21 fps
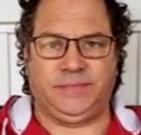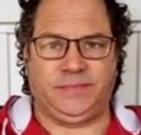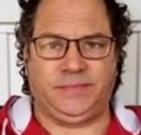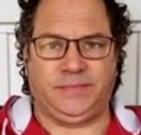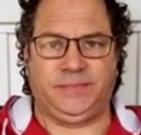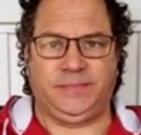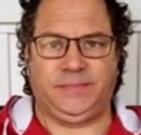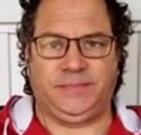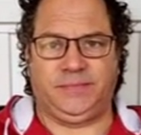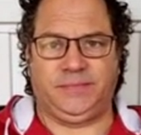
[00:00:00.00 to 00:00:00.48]

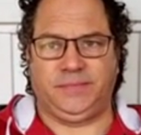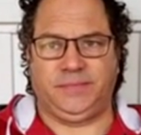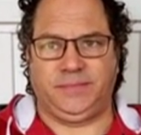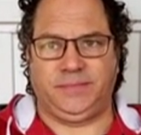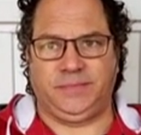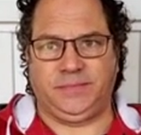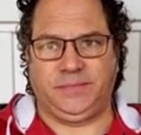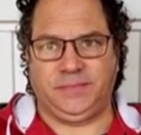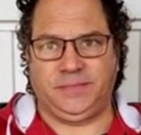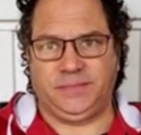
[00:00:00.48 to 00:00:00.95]

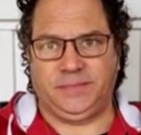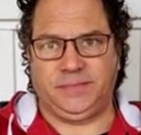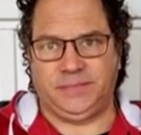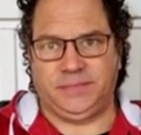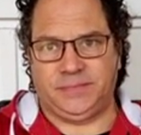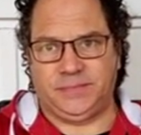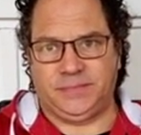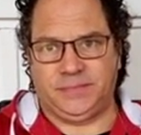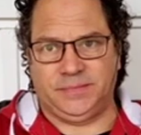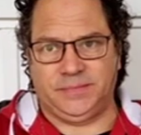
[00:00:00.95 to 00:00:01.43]

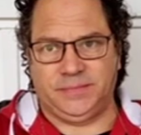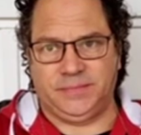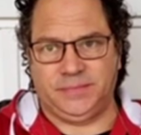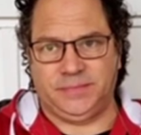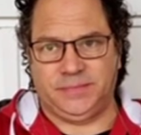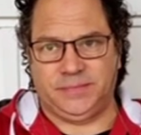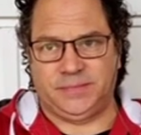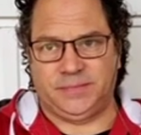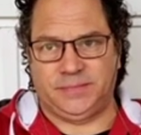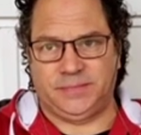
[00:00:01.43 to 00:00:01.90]

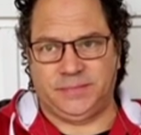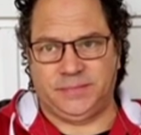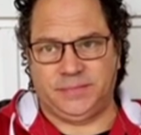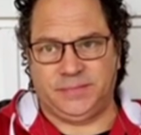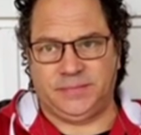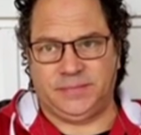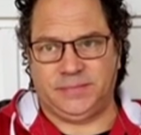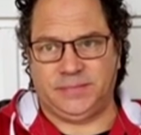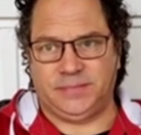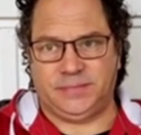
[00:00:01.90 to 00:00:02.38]

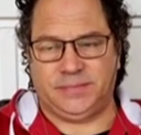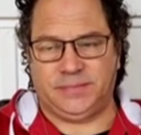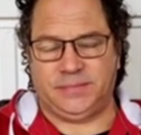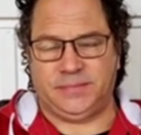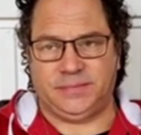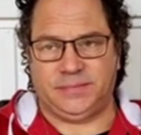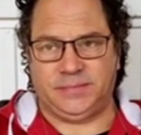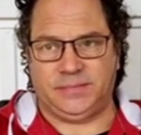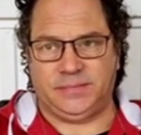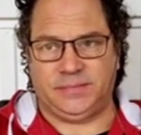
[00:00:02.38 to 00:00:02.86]

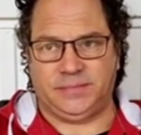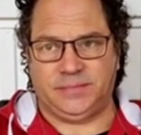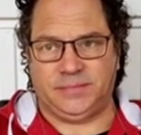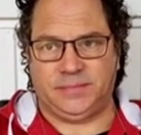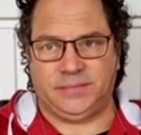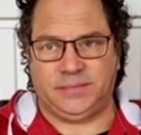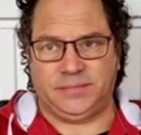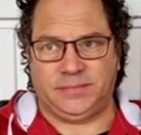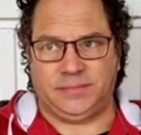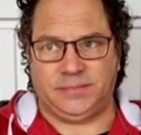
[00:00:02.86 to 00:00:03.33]

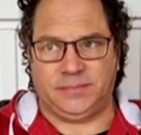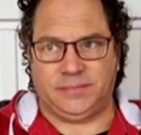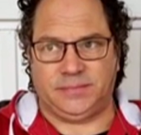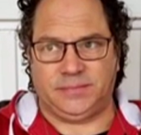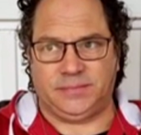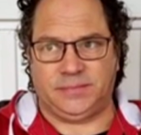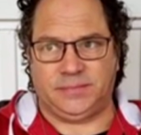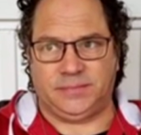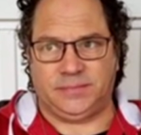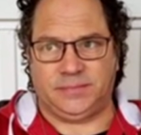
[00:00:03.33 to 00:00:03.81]

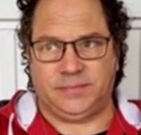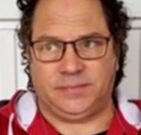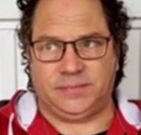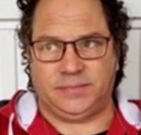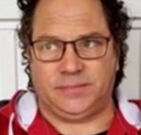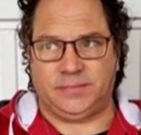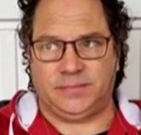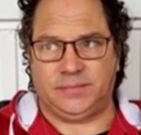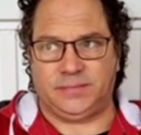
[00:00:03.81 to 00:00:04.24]
(silent)